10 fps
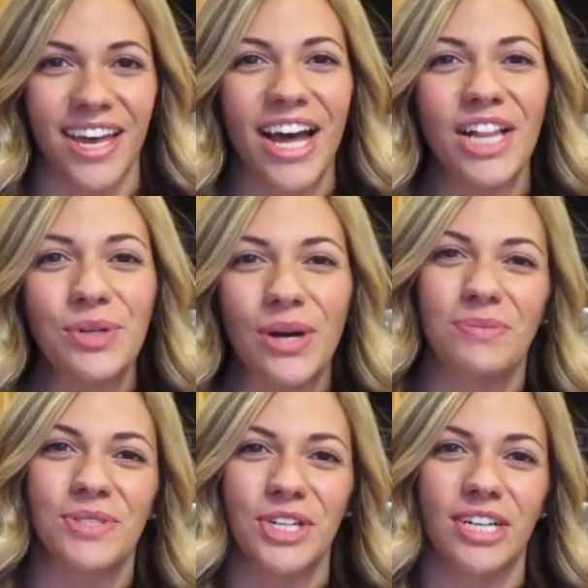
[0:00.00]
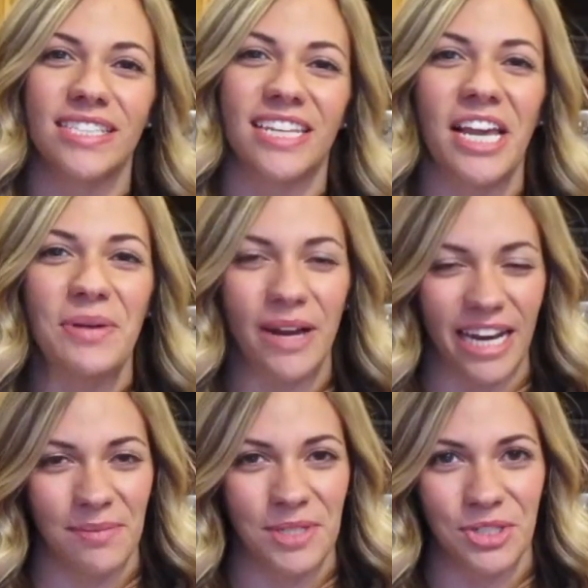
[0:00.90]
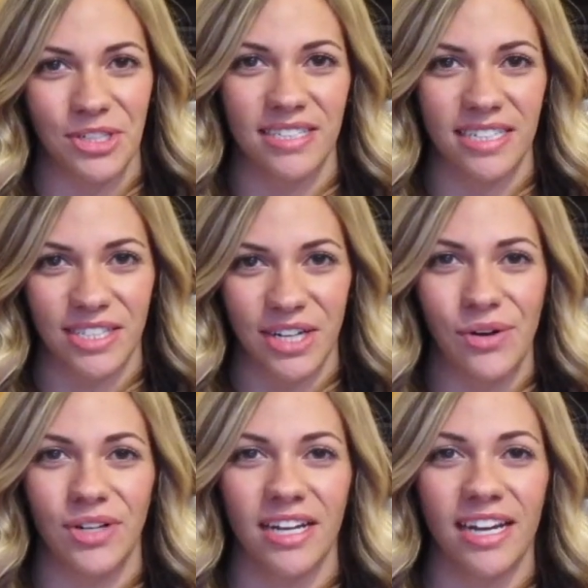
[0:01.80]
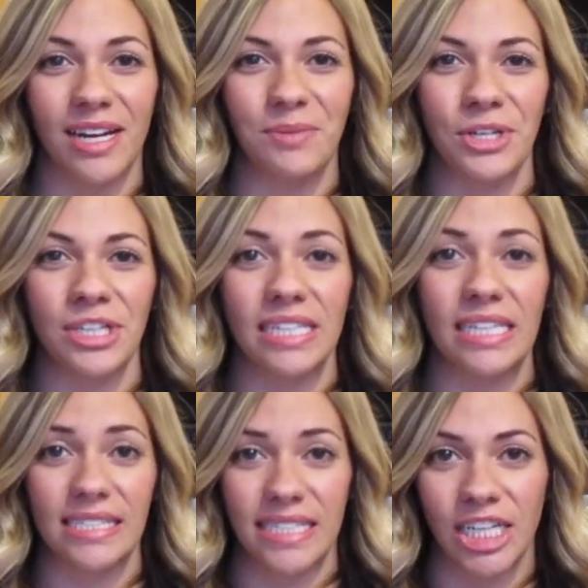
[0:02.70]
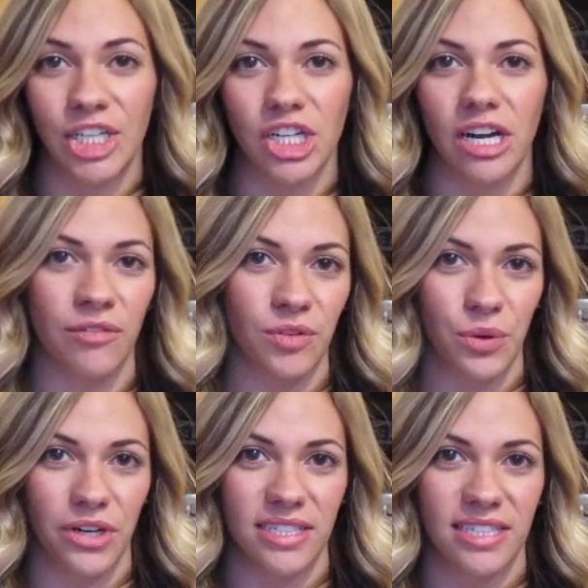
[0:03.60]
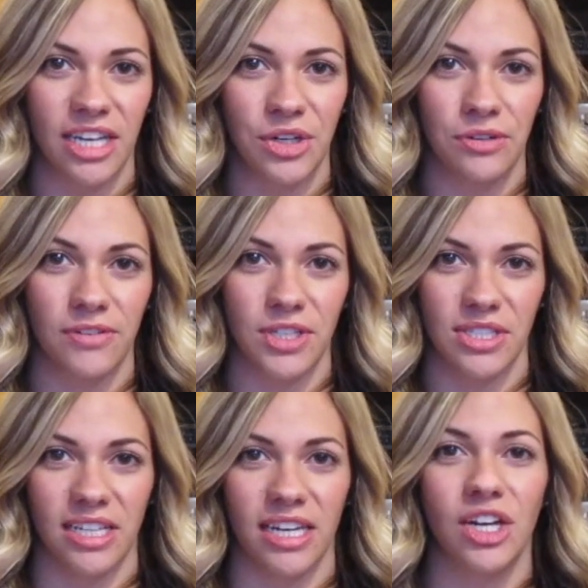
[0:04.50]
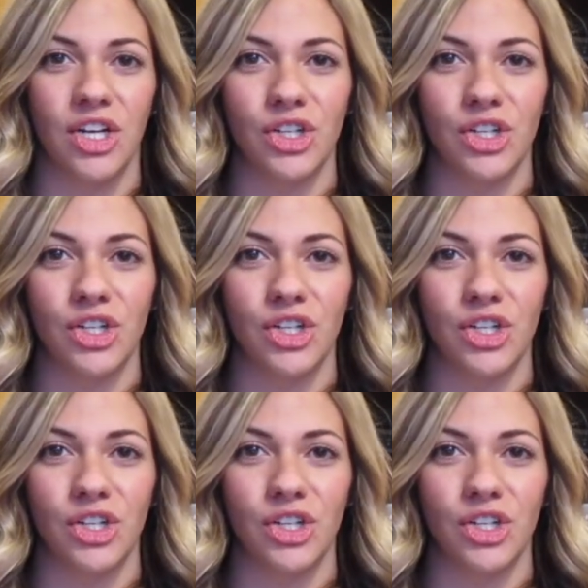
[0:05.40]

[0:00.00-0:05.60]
Hello Armstrong State, my name is Kristi Sagona and I'm currently a senior at Florida State University,